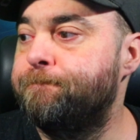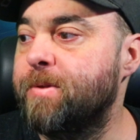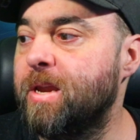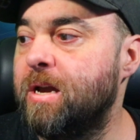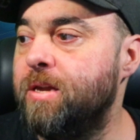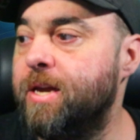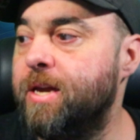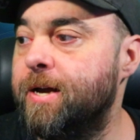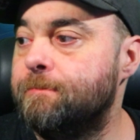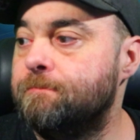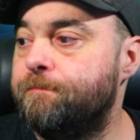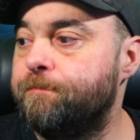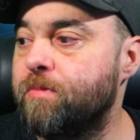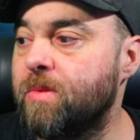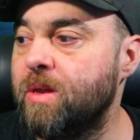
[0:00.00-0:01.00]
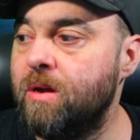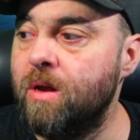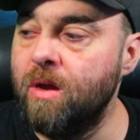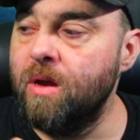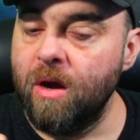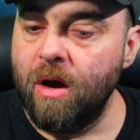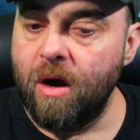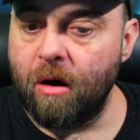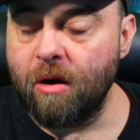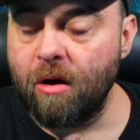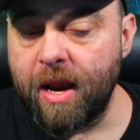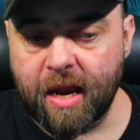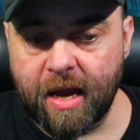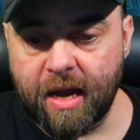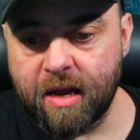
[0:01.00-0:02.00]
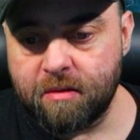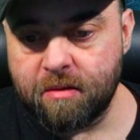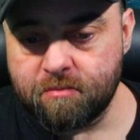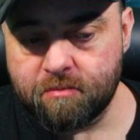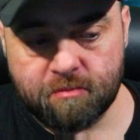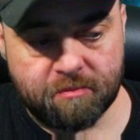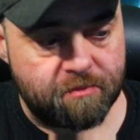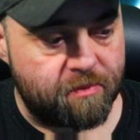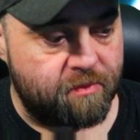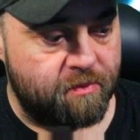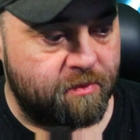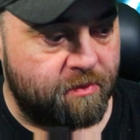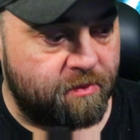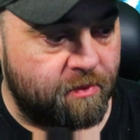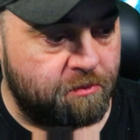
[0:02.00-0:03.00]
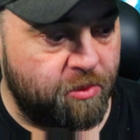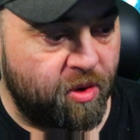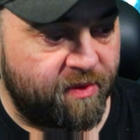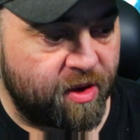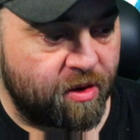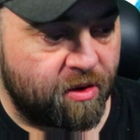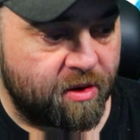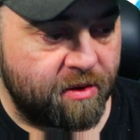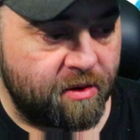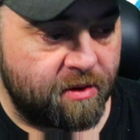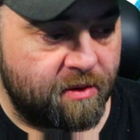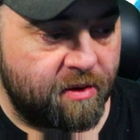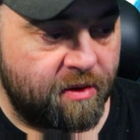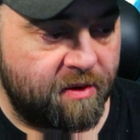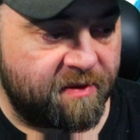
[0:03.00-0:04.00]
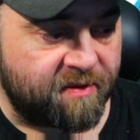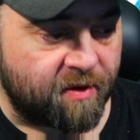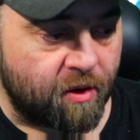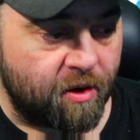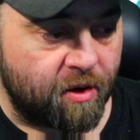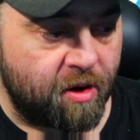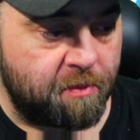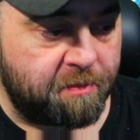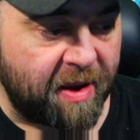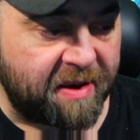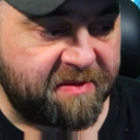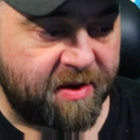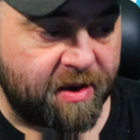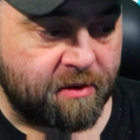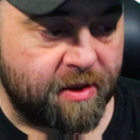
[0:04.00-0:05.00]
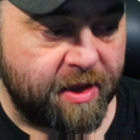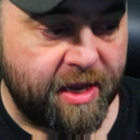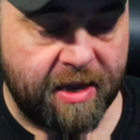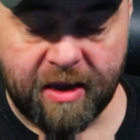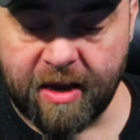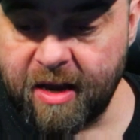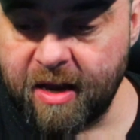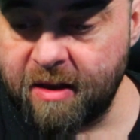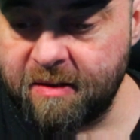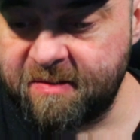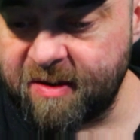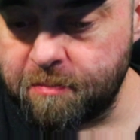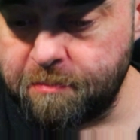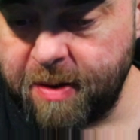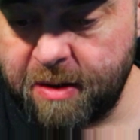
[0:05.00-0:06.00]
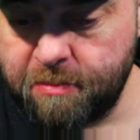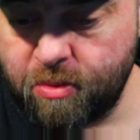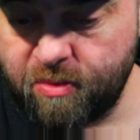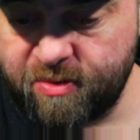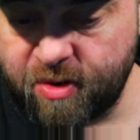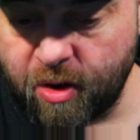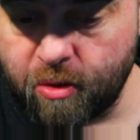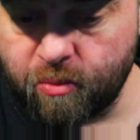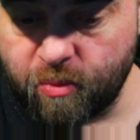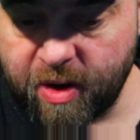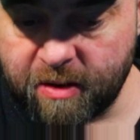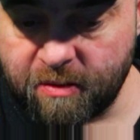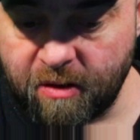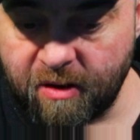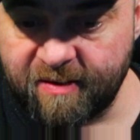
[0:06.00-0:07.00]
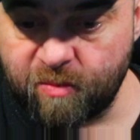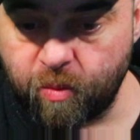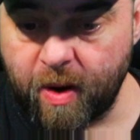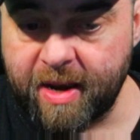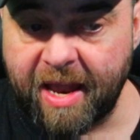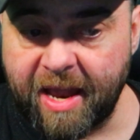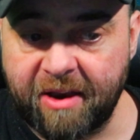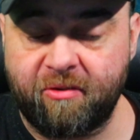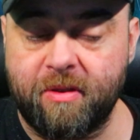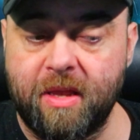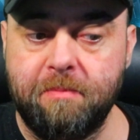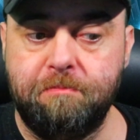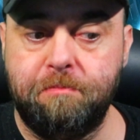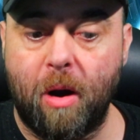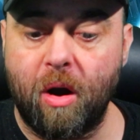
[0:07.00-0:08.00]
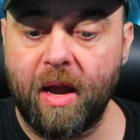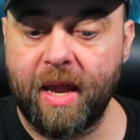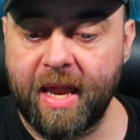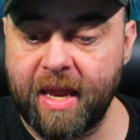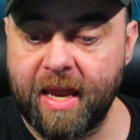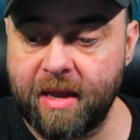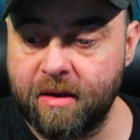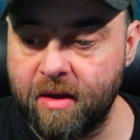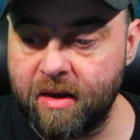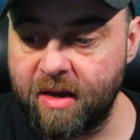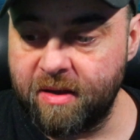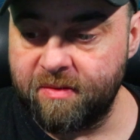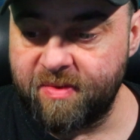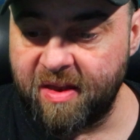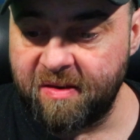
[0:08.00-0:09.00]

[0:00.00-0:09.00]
Yeah. All right. Moving on. So basically, some people don't realize when actually buying these